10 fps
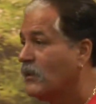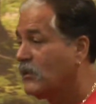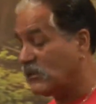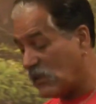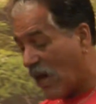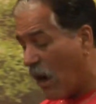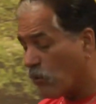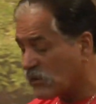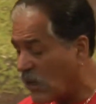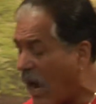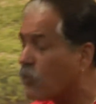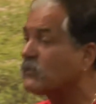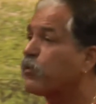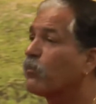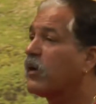You see, I was, I
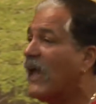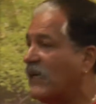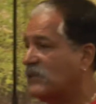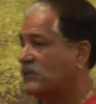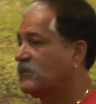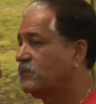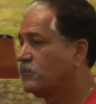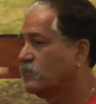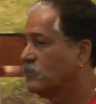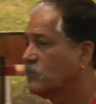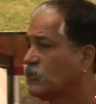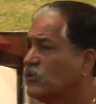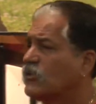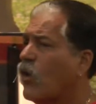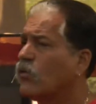was perplexed,
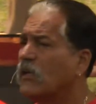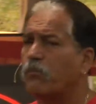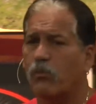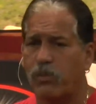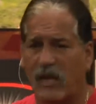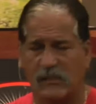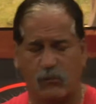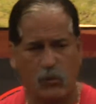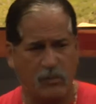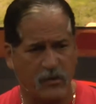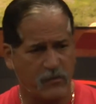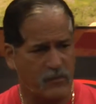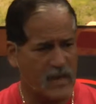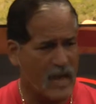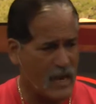totally perplexed for a period
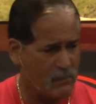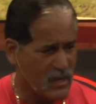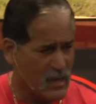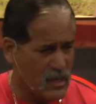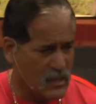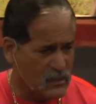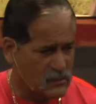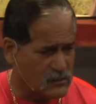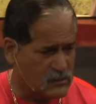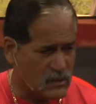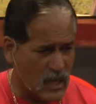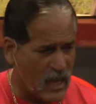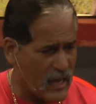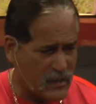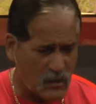of time see,
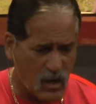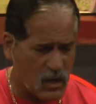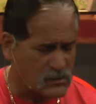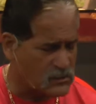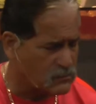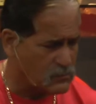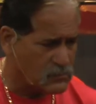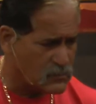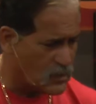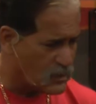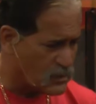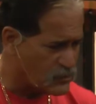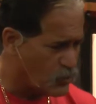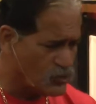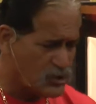I had an awesome uh,
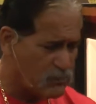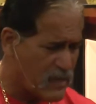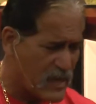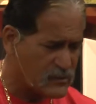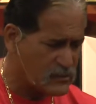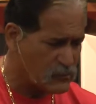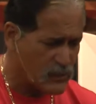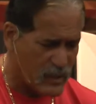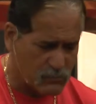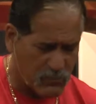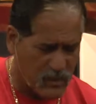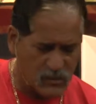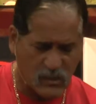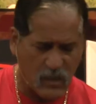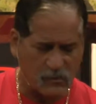associate pastor. We had
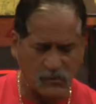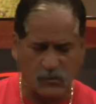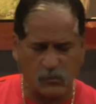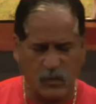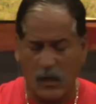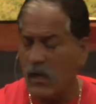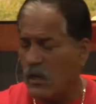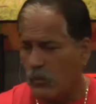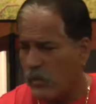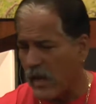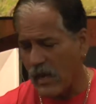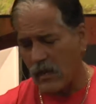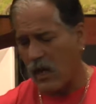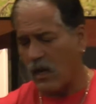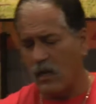marriage counselors. We had, we had
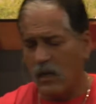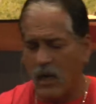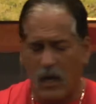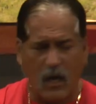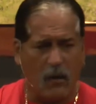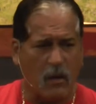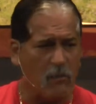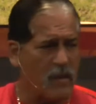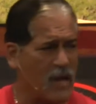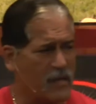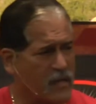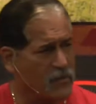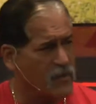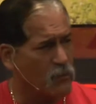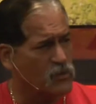uh, a, a, a man
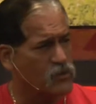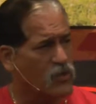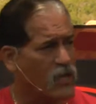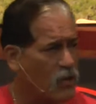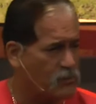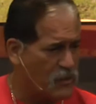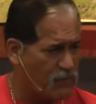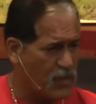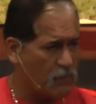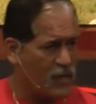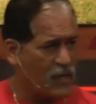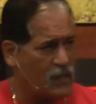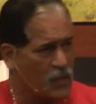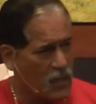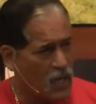here that was going to help develop
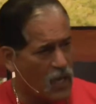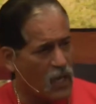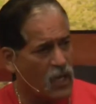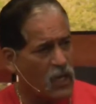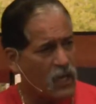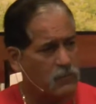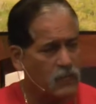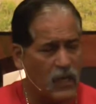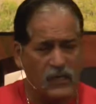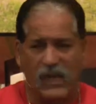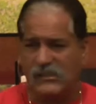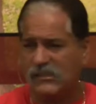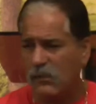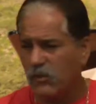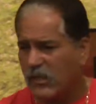a, uh, um, a, a,
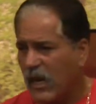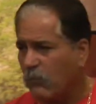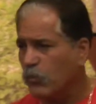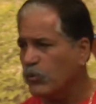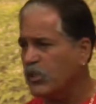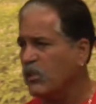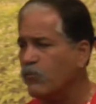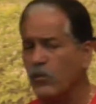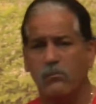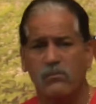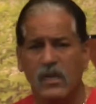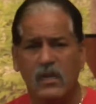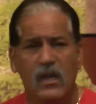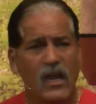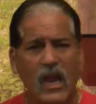summer camp routine for the
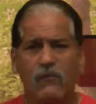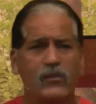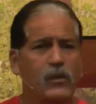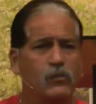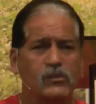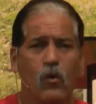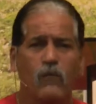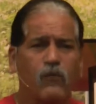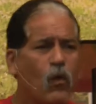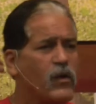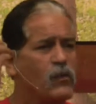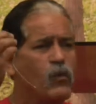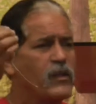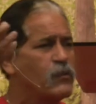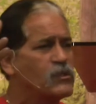men. Everything was going, flowing the
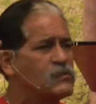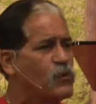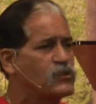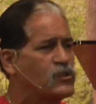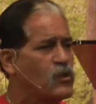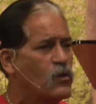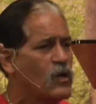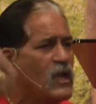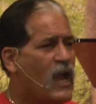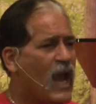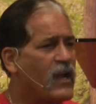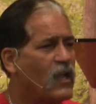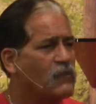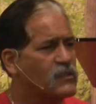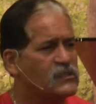way that it was supposed to go. And
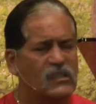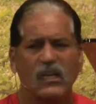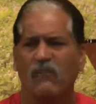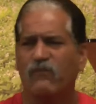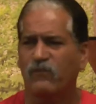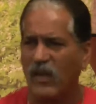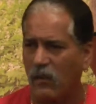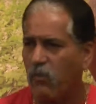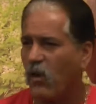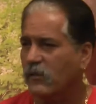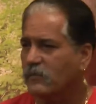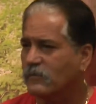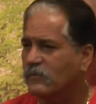all of a sudden, it fell apart.